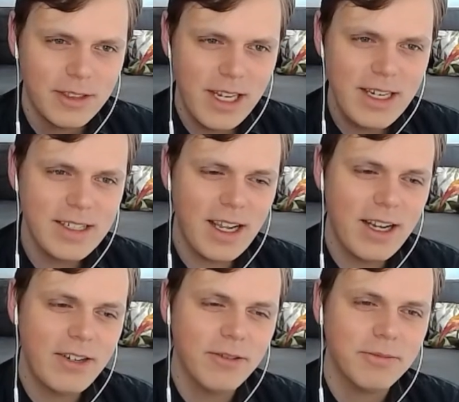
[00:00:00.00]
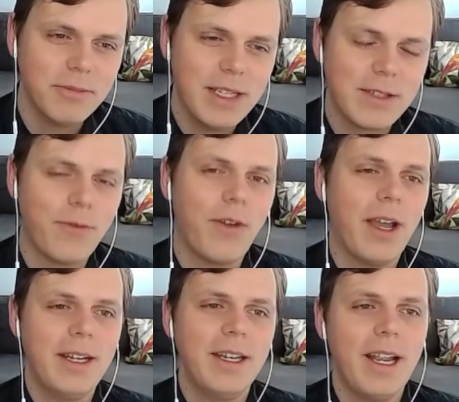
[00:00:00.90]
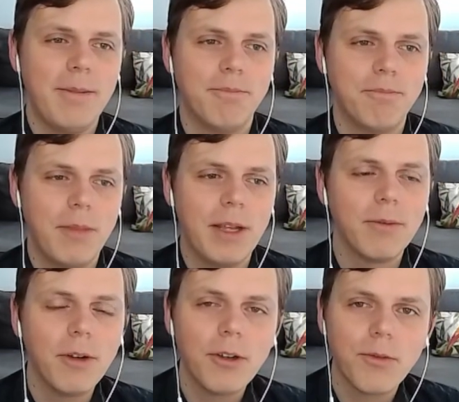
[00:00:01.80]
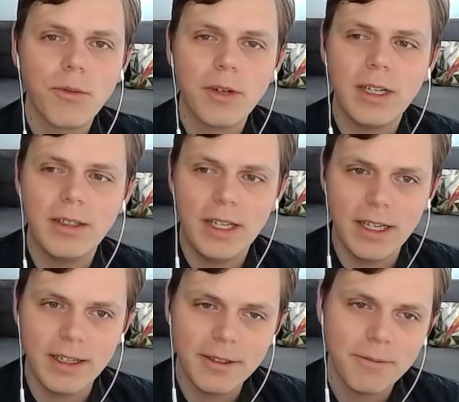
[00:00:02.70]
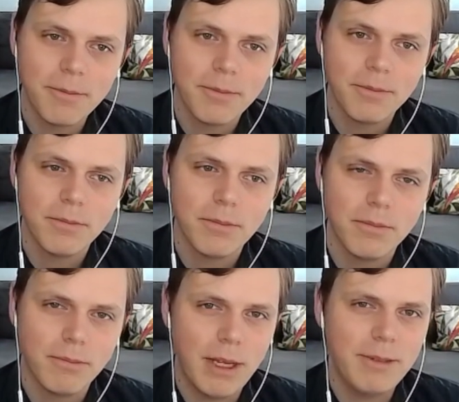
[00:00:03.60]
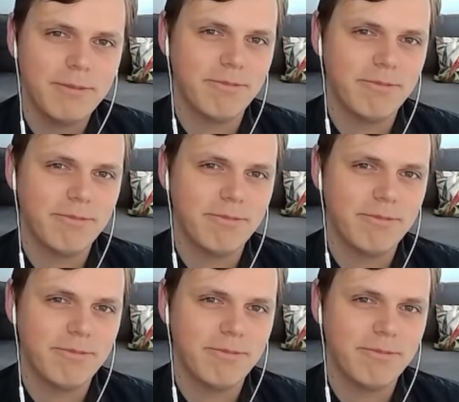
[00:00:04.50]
Deck Designer is a fine name. It worked for what it did but